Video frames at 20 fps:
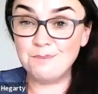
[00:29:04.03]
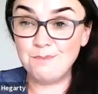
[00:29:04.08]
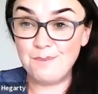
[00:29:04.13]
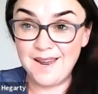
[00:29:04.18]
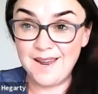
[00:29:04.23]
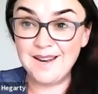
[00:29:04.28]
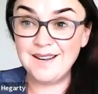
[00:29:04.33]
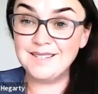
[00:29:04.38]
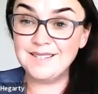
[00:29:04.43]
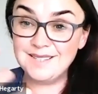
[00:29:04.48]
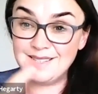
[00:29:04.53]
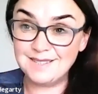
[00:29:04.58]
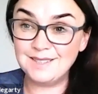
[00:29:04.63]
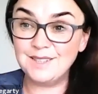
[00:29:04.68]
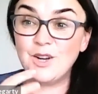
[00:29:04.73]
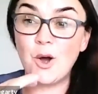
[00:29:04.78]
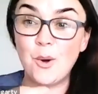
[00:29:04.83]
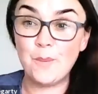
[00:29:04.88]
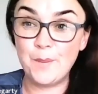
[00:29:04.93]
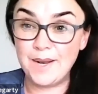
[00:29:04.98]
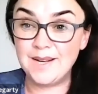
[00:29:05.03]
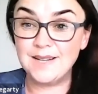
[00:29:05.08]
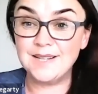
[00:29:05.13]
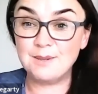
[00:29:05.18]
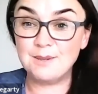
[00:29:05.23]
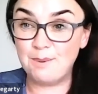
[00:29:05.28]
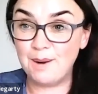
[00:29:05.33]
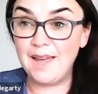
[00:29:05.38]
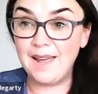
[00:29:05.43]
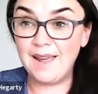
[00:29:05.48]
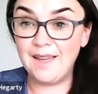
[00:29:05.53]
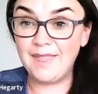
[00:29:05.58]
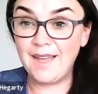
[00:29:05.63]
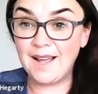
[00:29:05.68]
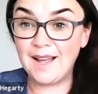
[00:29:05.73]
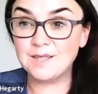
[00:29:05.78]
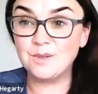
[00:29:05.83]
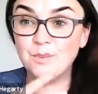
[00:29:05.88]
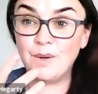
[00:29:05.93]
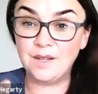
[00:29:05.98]
meals come into play.
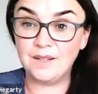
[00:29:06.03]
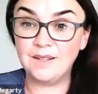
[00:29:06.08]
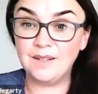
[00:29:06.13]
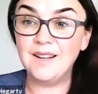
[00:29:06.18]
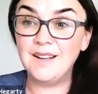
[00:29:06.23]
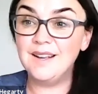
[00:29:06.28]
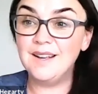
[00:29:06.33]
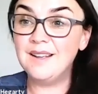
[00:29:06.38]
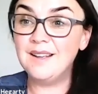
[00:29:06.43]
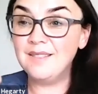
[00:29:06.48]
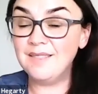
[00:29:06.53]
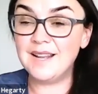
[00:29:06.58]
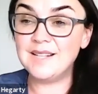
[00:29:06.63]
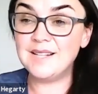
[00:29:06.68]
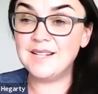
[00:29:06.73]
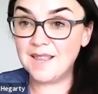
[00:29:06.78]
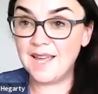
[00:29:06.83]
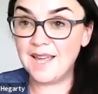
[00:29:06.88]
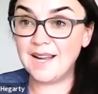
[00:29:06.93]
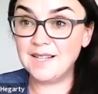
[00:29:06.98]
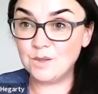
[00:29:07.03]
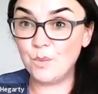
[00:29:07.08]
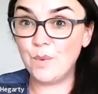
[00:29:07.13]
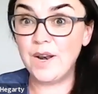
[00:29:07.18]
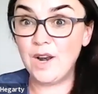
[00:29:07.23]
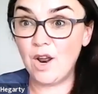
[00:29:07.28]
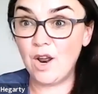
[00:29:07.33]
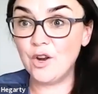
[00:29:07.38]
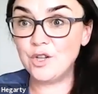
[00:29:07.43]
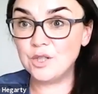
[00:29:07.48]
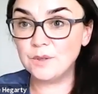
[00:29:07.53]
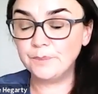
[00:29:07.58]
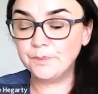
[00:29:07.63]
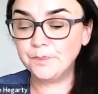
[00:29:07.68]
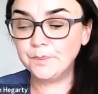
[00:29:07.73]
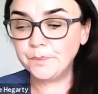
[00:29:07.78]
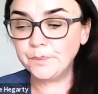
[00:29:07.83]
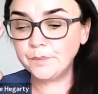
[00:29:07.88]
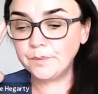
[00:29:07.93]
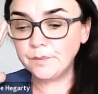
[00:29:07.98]
That's when these things win out.
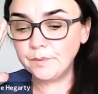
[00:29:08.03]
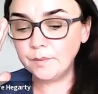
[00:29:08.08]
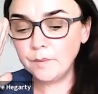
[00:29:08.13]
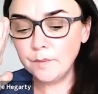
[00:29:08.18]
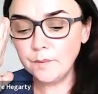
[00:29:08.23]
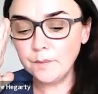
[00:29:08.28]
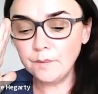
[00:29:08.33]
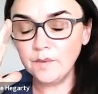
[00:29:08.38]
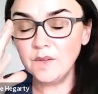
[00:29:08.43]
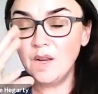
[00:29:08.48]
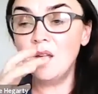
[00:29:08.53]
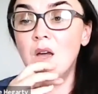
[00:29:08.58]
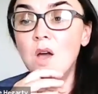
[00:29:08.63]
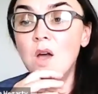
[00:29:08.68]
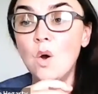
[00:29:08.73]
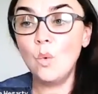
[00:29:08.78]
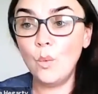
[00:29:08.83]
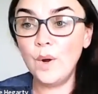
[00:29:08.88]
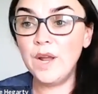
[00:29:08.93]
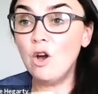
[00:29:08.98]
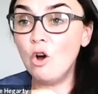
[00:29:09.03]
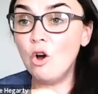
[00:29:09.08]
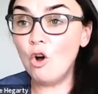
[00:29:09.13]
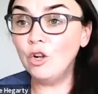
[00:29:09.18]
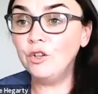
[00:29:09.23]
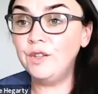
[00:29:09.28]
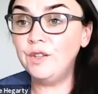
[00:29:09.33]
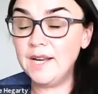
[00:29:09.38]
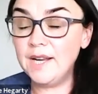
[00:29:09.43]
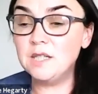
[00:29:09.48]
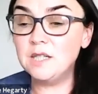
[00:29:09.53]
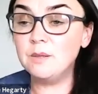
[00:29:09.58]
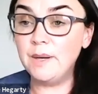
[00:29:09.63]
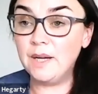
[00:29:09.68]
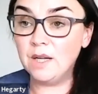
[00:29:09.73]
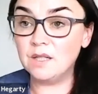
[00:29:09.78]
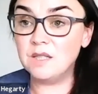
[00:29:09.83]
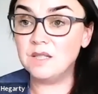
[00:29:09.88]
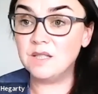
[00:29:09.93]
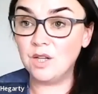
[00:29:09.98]
We all need to be
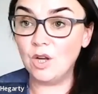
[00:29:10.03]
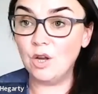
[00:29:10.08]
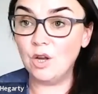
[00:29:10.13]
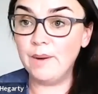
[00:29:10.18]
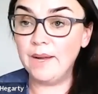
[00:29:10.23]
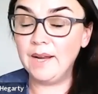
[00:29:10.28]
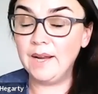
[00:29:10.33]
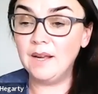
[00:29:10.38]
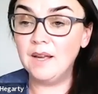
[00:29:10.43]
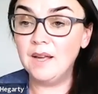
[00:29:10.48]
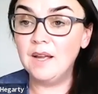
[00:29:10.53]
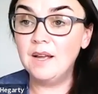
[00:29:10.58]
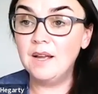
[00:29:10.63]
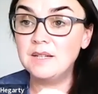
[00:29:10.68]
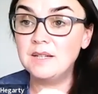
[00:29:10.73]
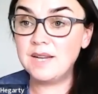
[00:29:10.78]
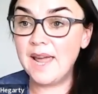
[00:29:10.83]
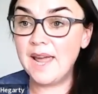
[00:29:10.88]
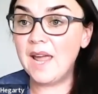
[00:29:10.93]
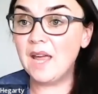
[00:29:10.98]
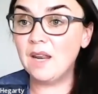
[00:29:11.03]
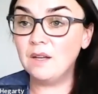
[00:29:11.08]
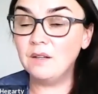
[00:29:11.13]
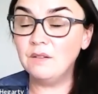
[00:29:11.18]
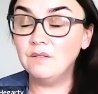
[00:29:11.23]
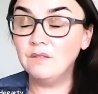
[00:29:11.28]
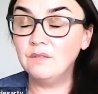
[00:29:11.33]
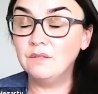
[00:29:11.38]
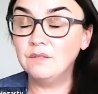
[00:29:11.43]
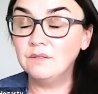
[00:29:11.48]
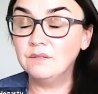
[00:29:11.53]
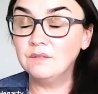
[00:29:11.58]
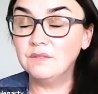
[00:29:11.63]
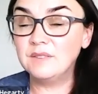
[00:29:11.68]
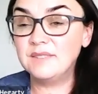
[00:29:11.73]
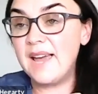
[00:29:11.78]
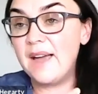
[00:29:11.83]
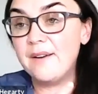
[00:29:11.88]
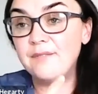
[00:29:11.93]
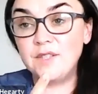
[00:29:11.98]
consuming 7
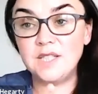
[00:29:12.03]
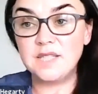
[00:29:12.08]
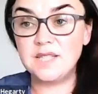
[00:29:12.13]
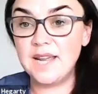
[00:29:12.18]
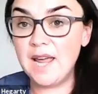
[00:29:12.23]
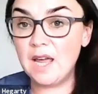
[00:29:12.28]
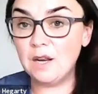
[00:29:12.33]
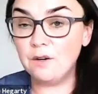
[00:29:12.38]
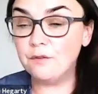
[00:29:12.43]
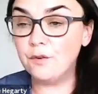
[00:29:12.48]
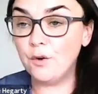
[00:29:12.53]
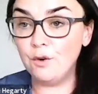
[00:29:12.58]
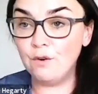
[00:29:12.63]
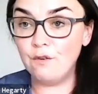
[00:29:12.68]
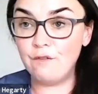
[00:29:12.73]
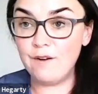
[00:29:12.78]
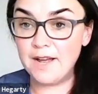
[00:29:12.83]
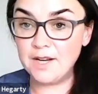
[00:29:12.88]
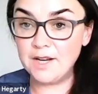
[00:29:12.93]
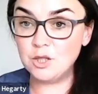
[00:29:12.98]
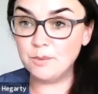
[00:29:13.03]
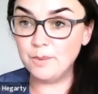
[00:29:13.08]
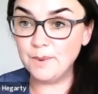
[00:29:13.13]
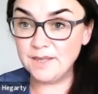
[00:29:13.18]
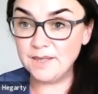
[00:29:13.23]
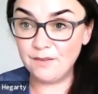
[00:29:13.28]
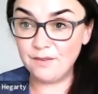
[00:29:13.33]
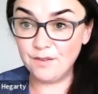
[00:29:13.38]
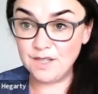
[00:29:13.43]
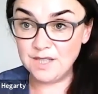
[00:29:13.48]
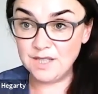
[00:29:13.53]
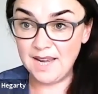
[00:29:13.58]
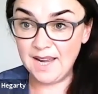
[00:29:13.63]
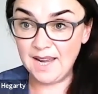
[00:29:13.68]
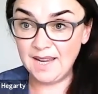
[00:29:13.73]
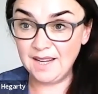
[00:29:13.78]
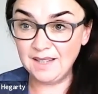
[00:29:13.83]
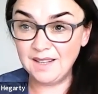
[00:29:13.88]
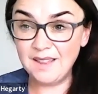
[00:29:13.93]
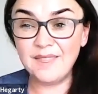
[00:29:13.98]
to 10 fruit and vegetables every
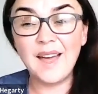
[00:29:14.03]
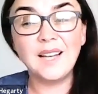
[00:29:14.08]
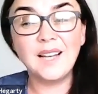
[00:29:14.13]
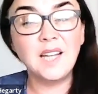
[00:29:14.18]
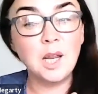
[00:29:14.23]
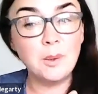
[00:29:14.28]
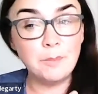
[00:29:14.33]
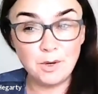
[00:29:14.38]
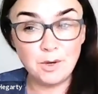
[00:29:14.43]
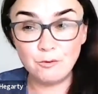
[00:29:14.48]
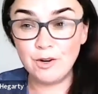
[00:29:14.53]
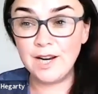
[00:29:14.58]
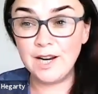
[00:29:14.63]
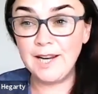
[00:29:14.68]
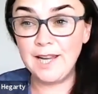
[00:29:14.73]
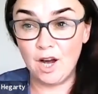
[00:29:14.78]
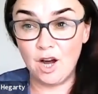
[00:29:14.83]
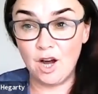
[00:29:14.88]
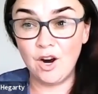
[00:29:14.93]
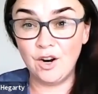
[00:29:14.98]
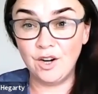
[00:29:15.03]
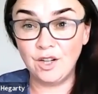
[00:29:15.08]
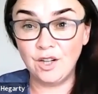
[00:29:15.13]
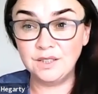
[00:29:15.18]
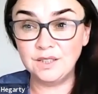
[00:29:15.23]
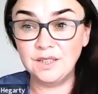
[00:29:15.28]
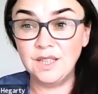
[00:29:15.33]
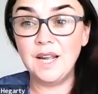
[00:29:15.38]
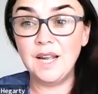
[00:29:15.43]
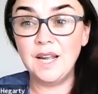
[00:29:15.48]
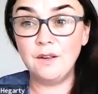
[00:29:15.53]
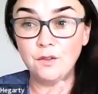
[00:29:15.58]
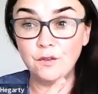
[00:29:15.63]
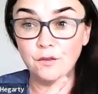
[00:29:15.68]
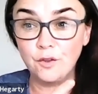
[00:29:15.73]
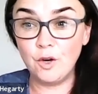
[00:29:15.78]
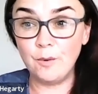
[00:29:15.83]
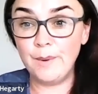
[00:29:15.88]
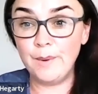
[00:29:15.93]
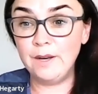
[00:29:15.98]
day. That can be really hard if
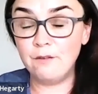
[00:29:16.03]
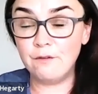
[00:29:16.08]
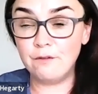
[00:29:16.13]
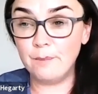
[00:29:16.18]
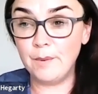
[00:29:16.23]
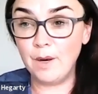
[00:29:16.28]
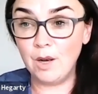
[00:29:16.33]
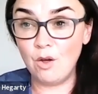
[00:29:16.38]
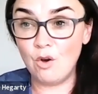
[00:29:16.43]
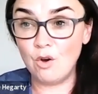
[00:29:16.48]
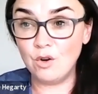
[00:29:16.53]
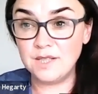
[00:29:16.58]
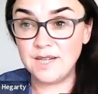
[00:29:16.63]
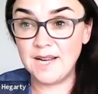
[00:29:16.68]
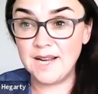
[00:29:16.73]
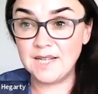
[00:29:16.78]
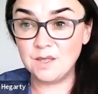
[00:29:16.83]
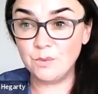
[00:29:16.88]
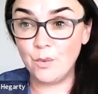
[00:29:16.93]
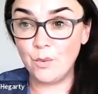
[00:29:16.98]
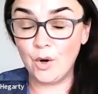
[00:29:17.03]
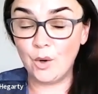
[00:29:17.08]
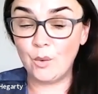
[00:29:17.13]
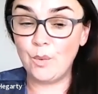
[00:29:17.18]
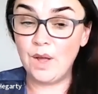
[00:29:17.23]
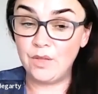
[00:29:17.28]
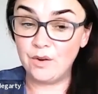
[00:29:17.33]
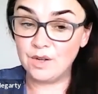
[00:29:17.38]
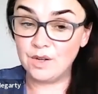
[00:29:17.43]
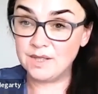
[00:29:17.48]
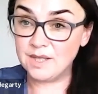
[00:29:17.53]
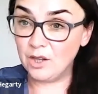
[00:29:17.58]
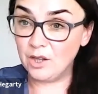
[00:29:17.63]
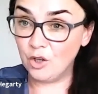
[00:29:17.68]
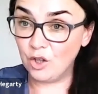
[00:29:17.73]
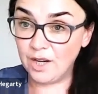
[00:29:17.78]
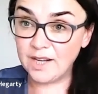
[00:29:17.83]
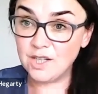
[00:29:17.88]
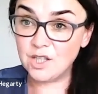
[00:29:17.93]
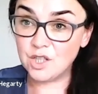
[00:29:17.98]
you've come in from a long day's work, whether it's at
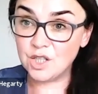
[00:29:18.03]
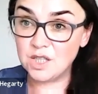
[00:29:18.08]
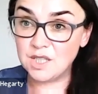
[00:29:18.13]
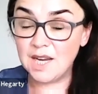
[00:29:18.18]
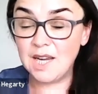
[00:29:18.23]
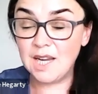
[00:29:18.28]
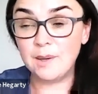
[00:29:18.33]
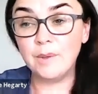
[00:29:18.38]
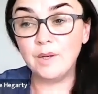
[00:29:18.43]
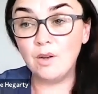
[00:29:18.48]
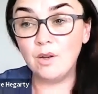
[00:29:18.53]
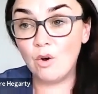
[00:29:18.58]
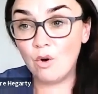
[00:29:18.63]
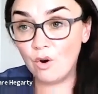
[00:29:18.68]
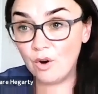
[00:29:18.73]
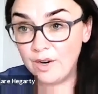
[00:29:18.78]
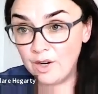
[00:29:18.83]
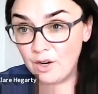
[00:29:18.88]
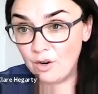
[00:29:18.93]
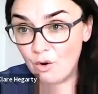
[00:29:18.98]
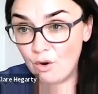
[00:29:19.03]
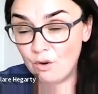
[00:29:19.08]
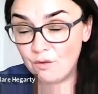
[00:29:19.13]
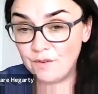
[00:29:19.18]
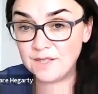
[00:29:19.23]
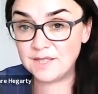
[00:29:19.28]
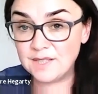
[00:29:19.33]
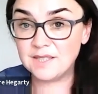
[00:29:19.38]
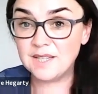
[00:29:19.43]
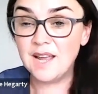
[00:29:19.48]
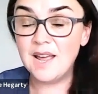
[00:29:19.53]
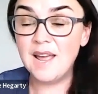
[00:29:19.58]
your kitchen table or in an office,